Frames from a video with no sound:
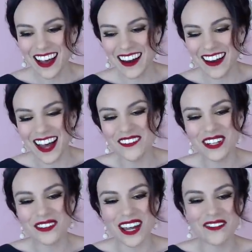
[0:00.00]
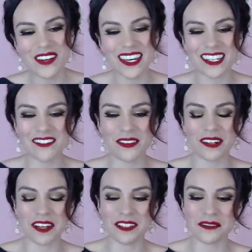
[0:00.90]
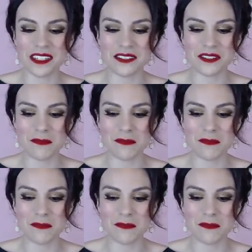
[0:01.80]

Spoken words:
All right. Have a great weekend, everyone. If I don't see you